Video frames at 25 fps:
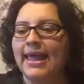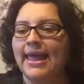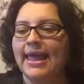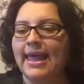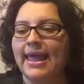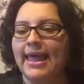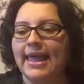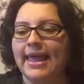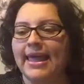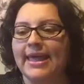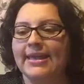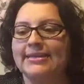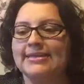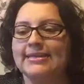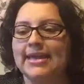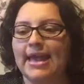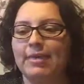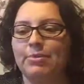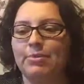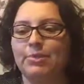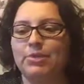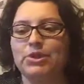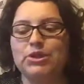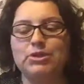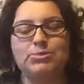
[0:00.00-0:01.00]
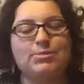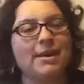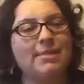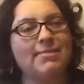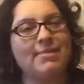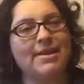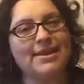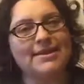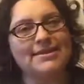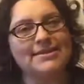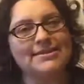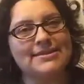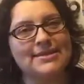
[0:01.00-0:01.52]
and I will do my
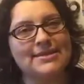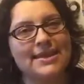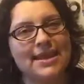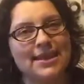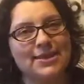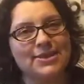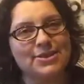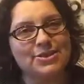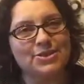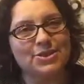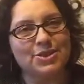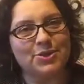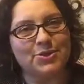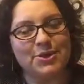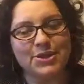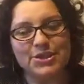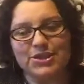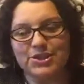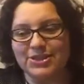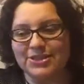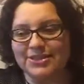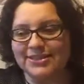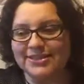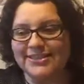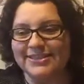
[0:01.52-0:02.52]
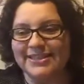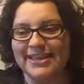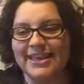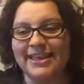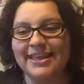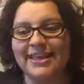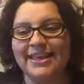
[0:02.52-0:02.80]
best to answer the questions.